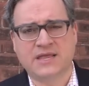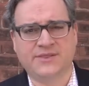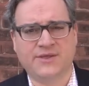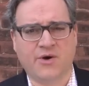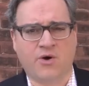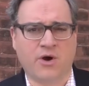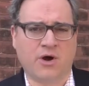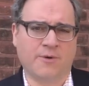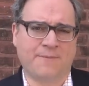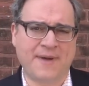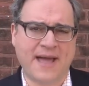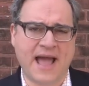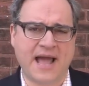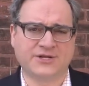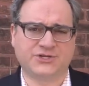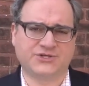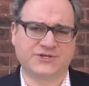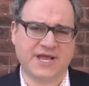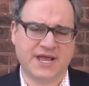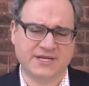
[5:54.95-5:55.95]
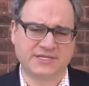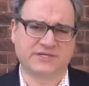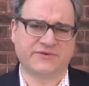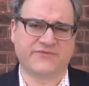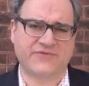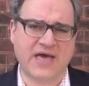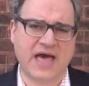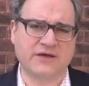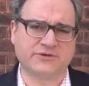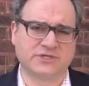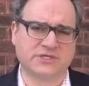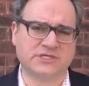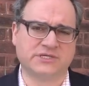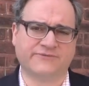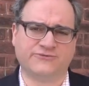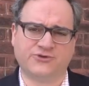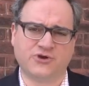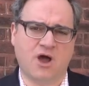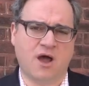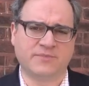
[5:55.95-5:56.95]
in the oil patch. Tens of thousands
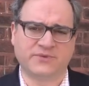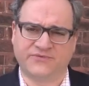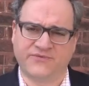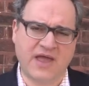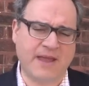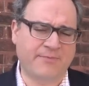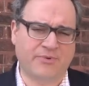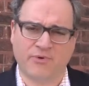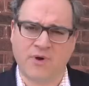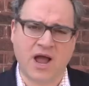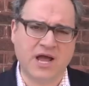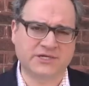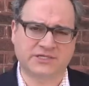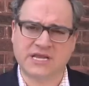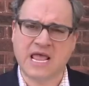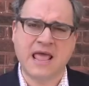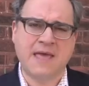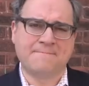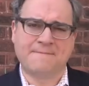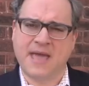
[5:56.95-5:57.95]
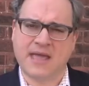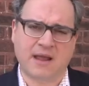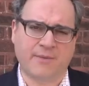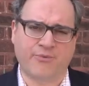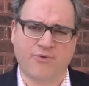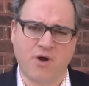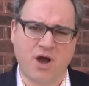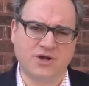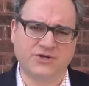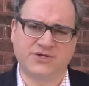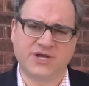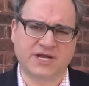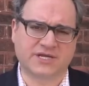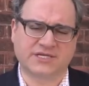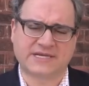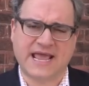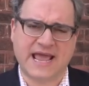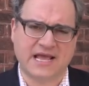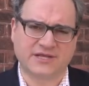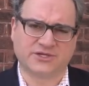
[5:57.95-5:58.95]
of jobs vaporized, mega
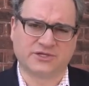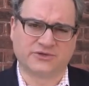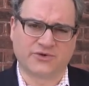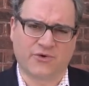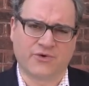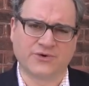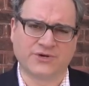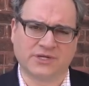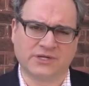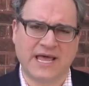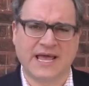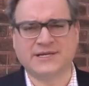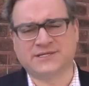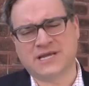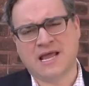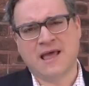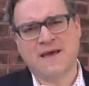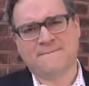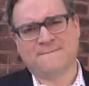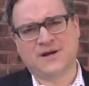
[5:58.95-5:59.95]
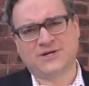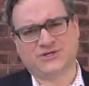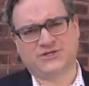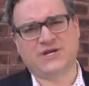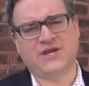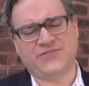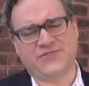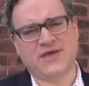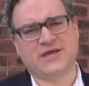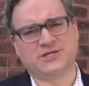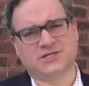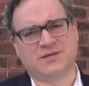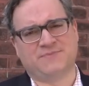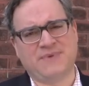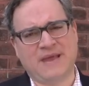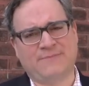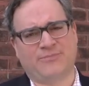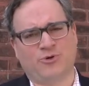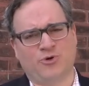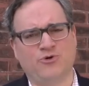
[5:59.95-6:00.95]
projects canceled or delays. But she thinks the
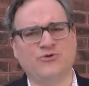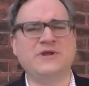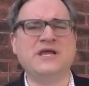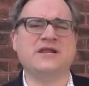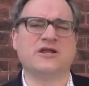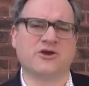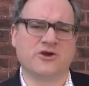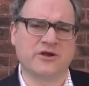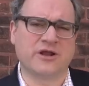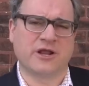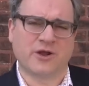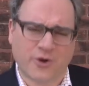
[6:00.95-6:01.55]
people who need a good